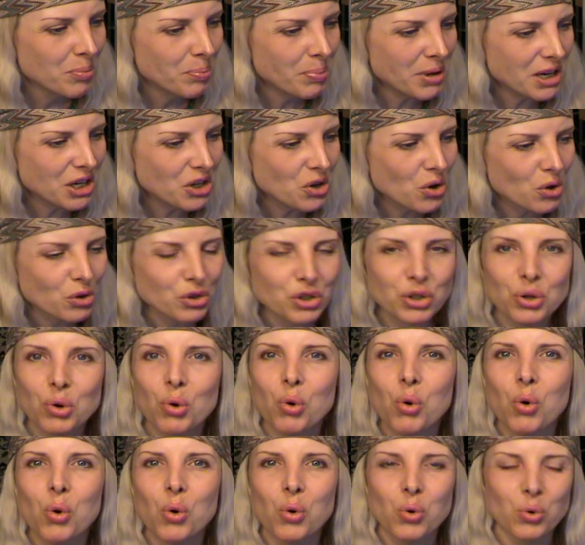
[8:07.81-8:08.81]
be not
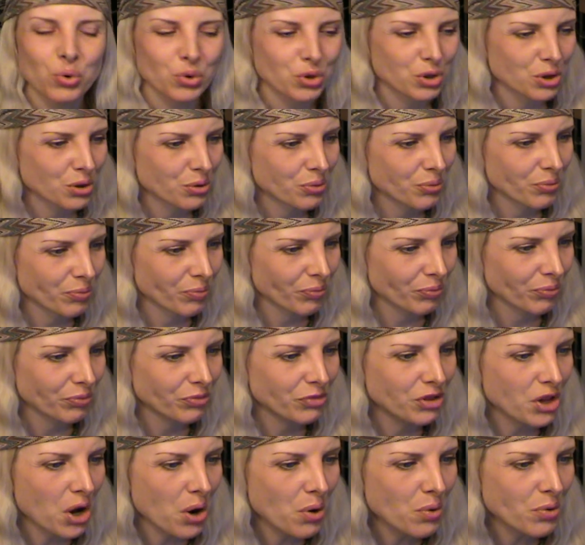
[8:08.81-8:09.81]
awed.
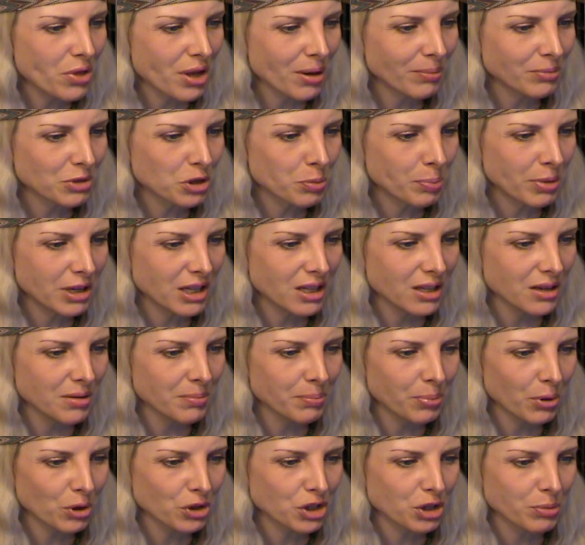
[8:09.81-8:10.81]
Know them to be the
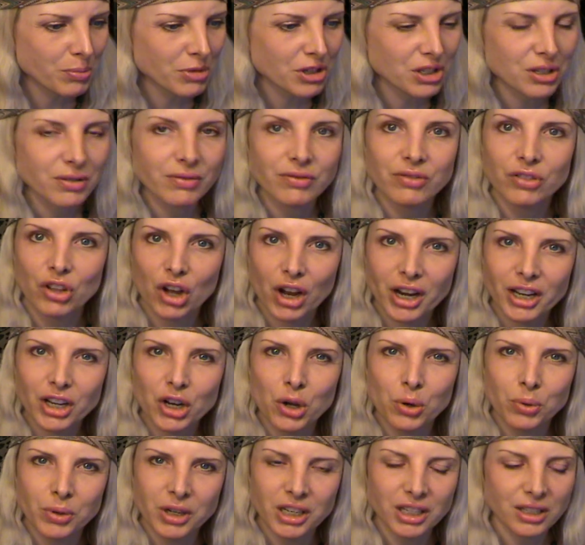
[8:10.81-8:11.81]
embodiment of thine
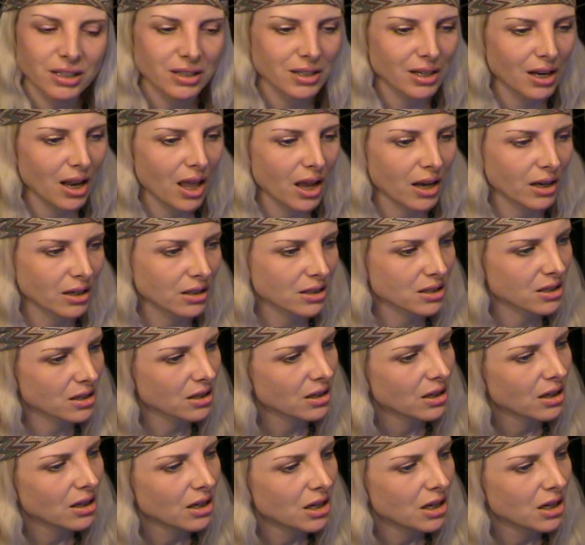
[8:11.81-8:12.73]
own intellect.